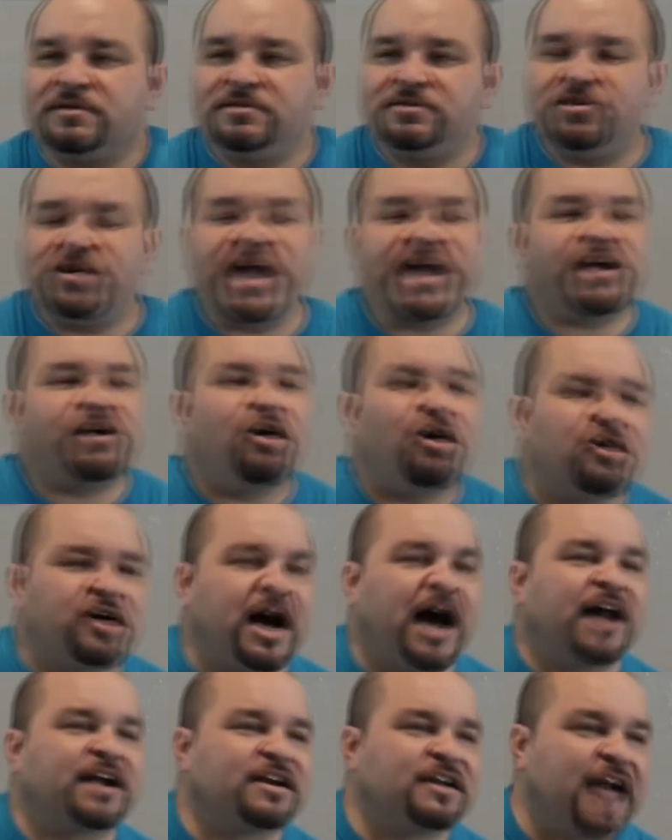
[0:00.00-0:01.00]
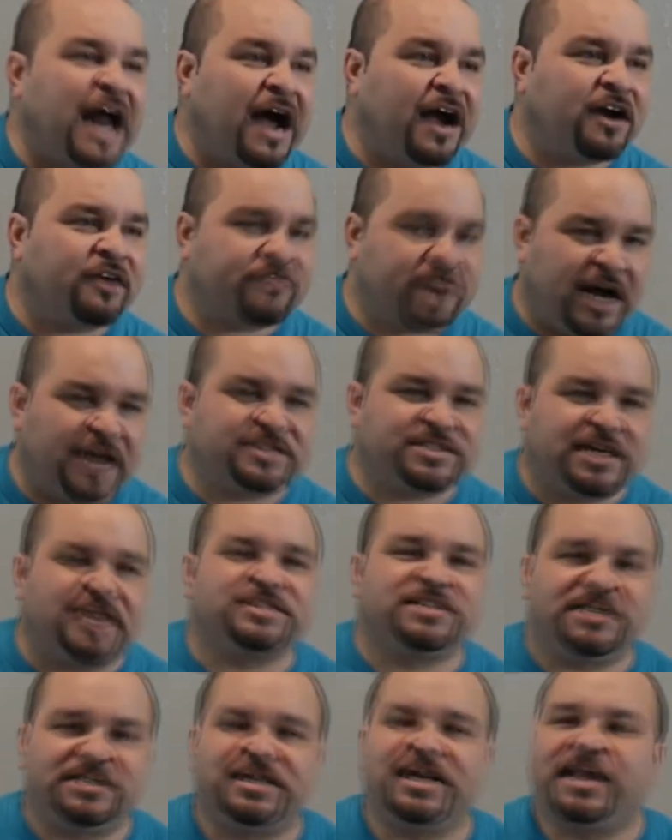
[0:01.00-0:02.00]
You can't call God a liar. If God
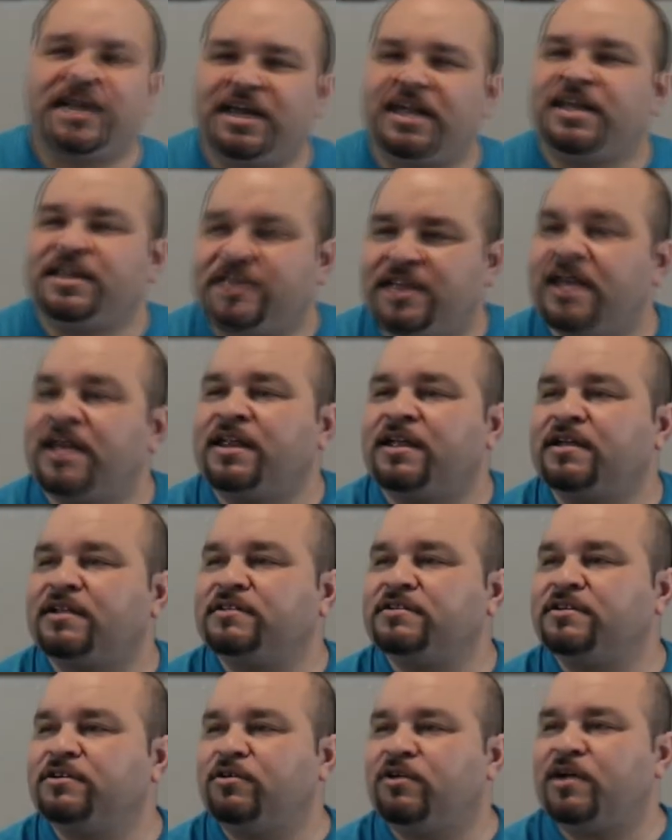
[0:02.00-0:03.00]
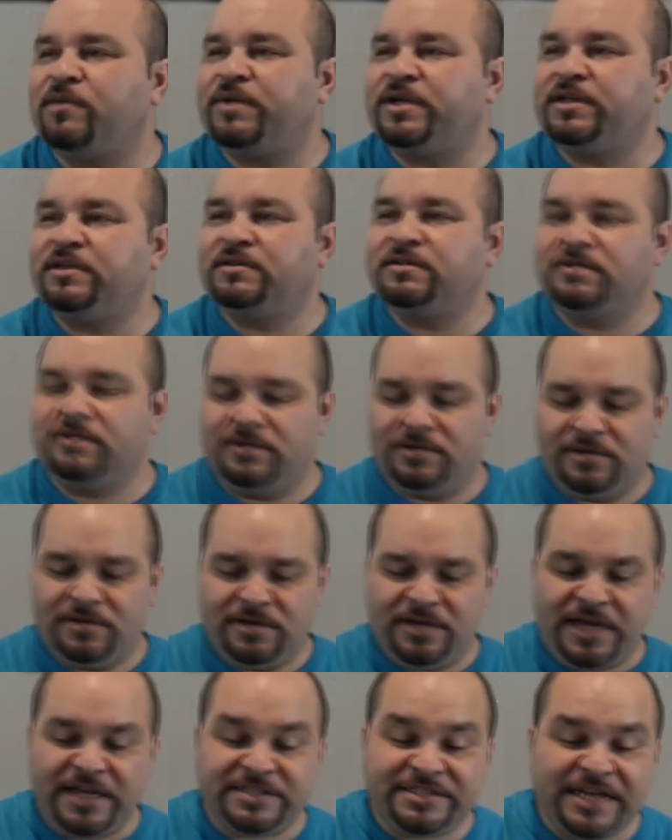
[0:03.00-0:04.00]
says he did it, he did it. You know what I mean?
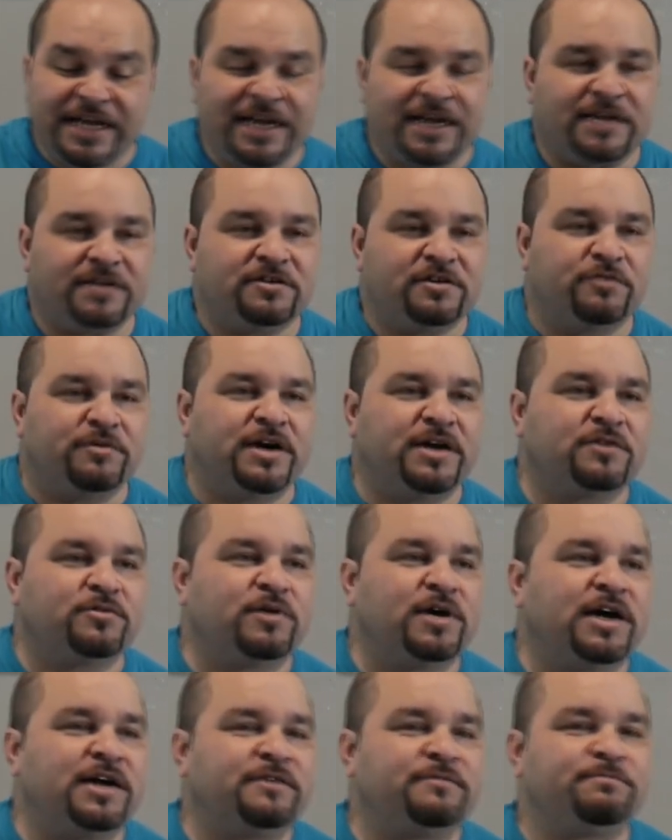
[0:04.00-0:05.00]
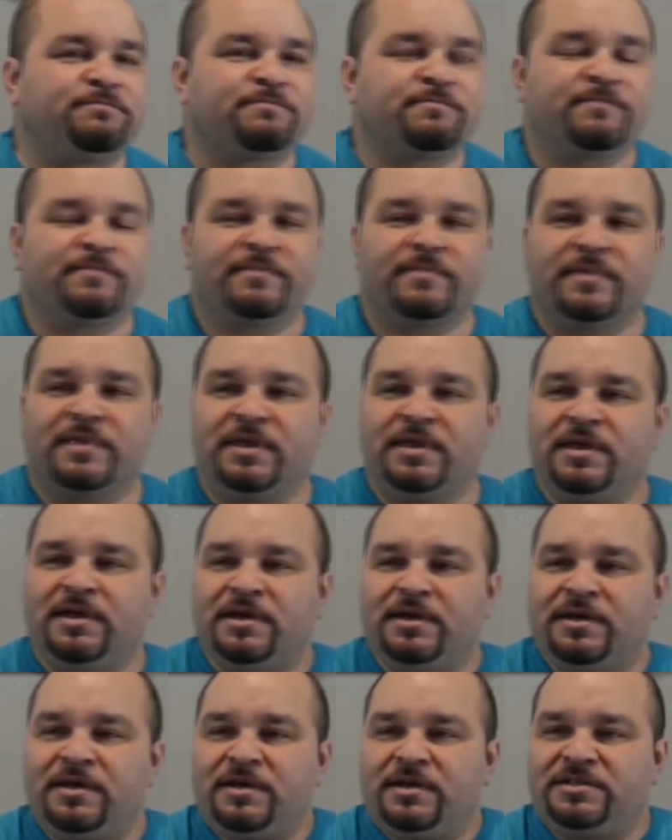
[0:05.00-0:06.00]
He did it no matter what.
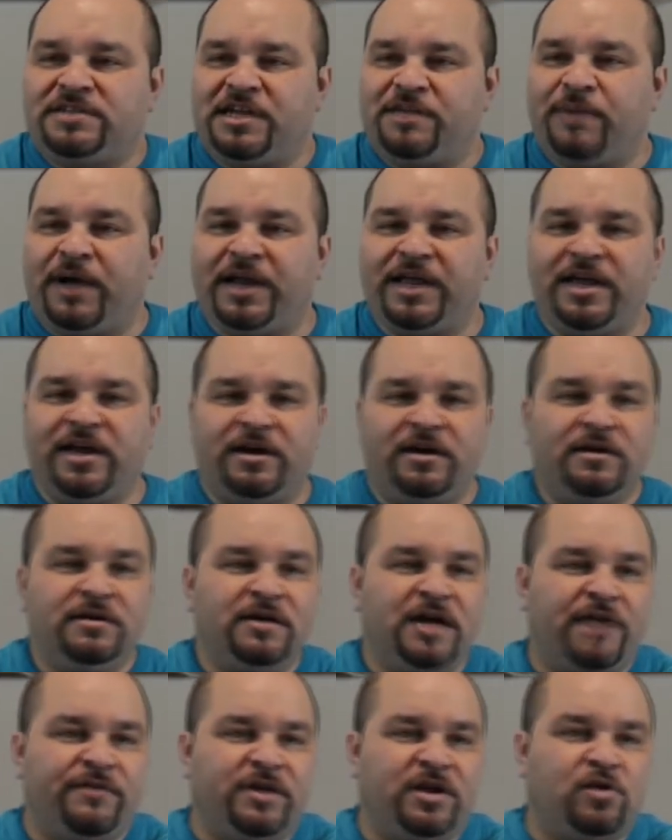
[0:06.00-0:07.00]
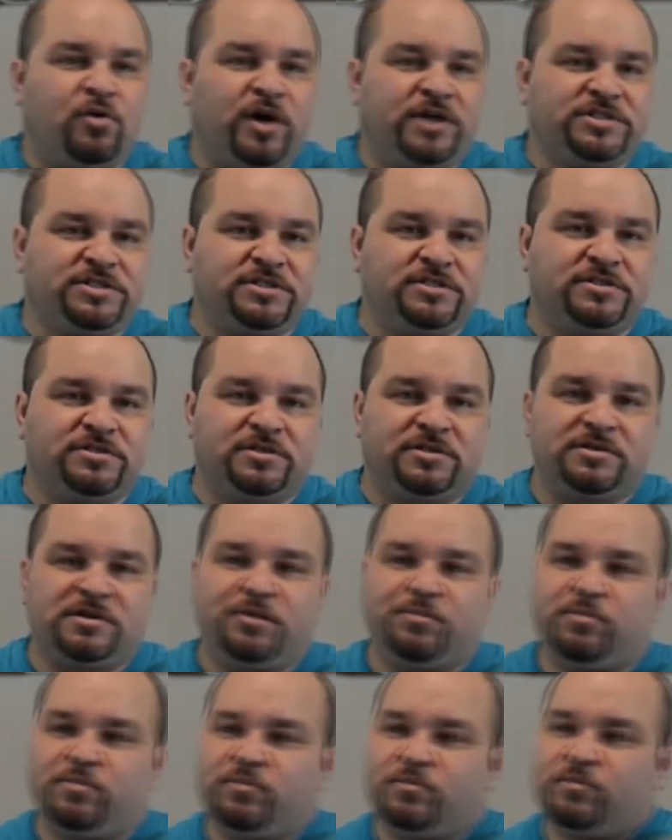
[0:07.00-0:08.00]
Does anybody here have any questions or
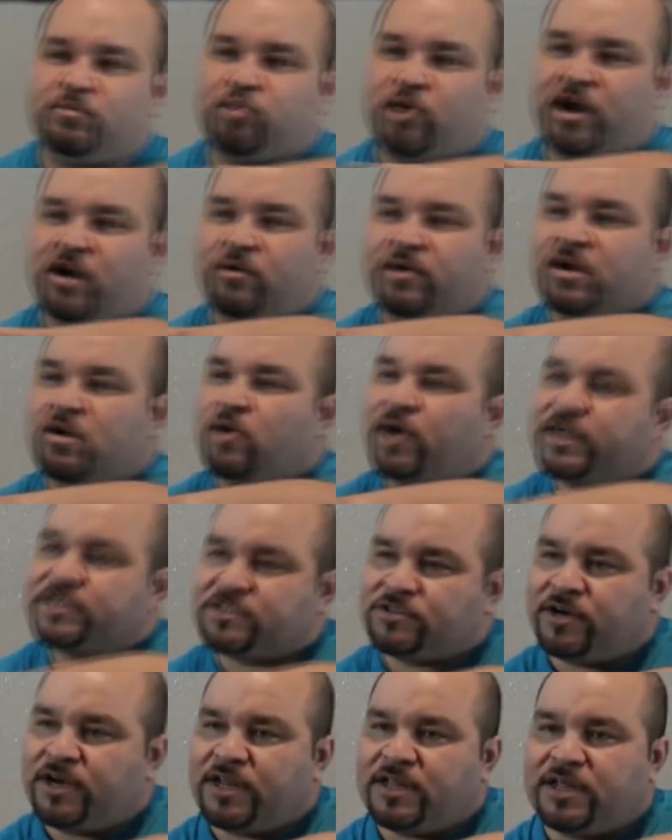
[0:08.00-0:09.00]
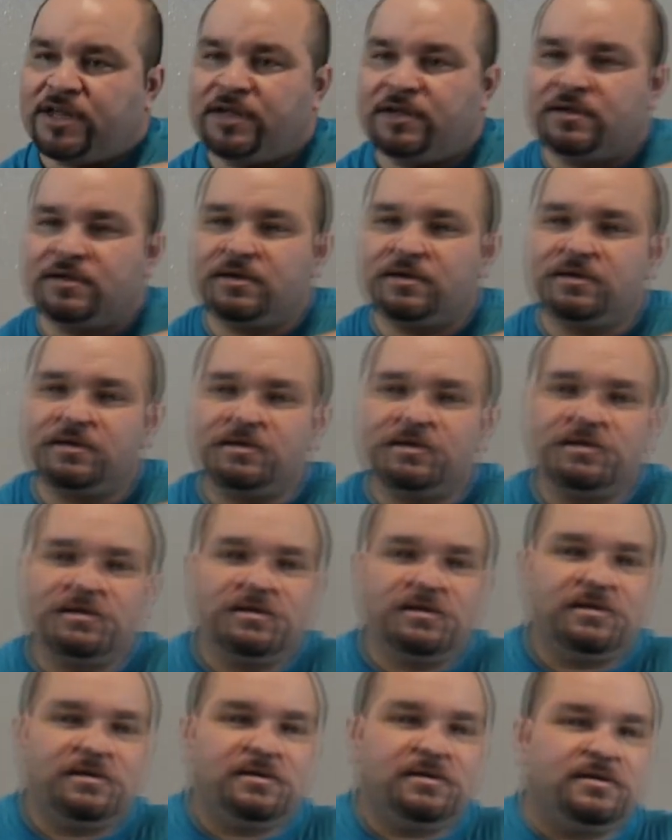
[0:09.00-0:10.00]
a prayer request or anything?
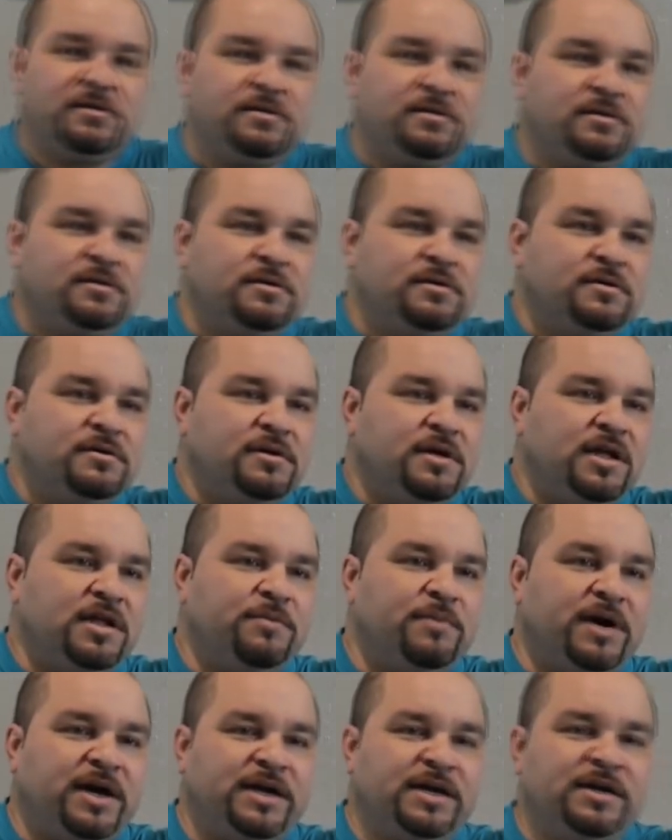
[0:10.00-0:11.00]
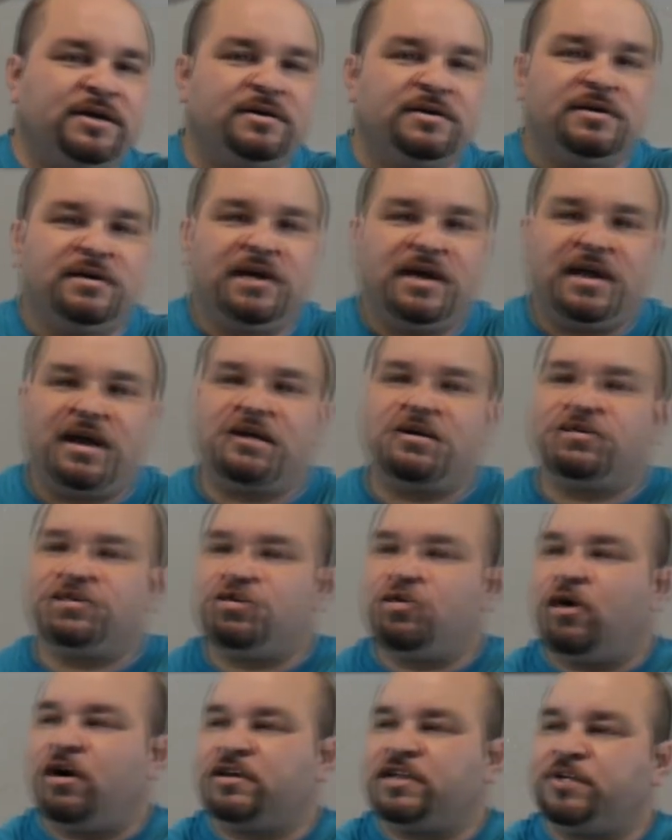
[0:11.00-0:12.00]
Anybody? And I know
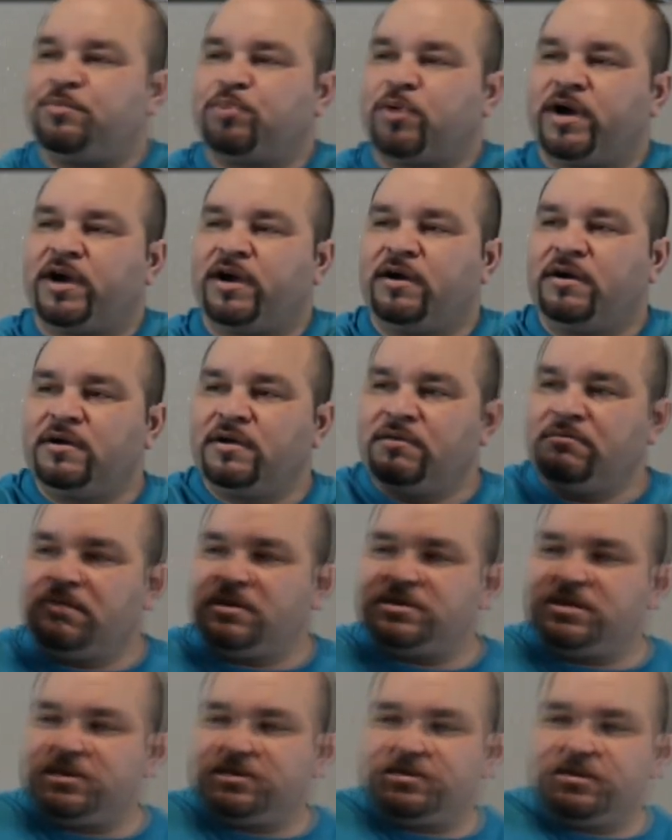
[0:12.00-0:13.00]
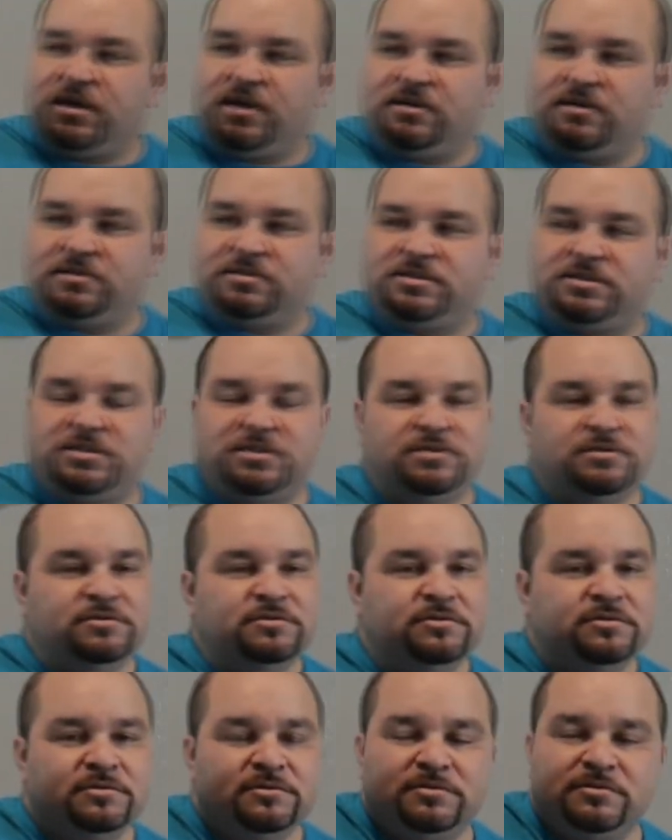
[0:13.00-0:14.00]
you all need prayer. My sister, I know she,
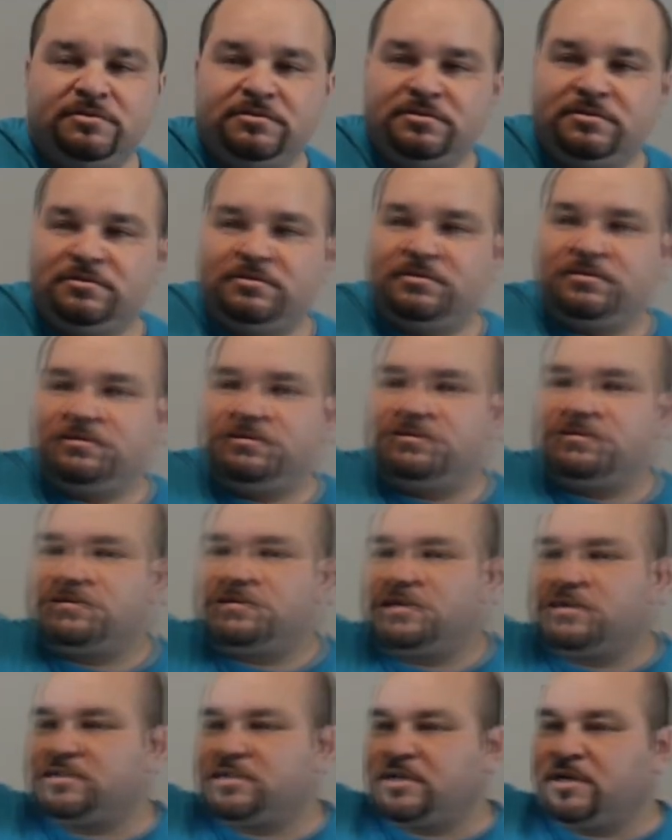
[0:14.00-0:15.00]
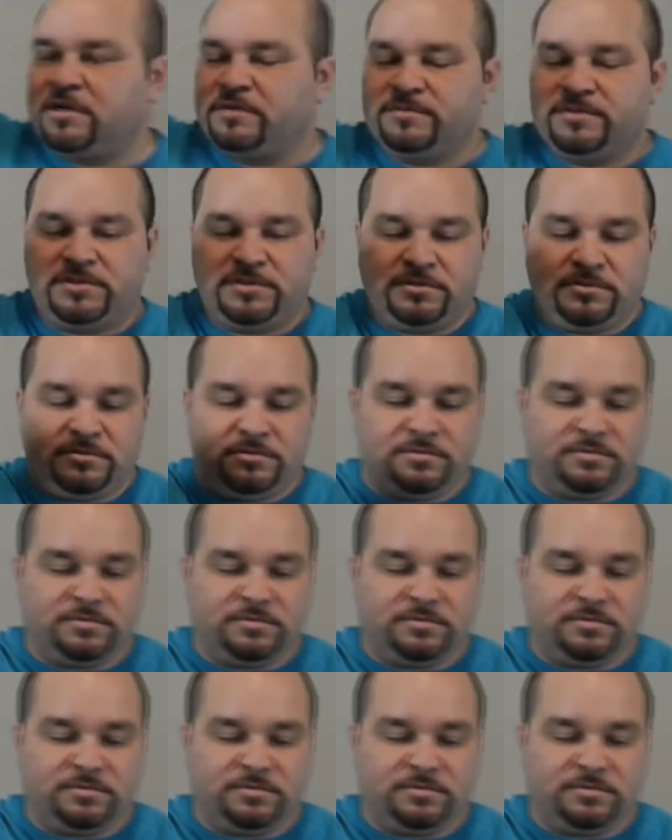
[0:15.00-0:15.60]
there she comes.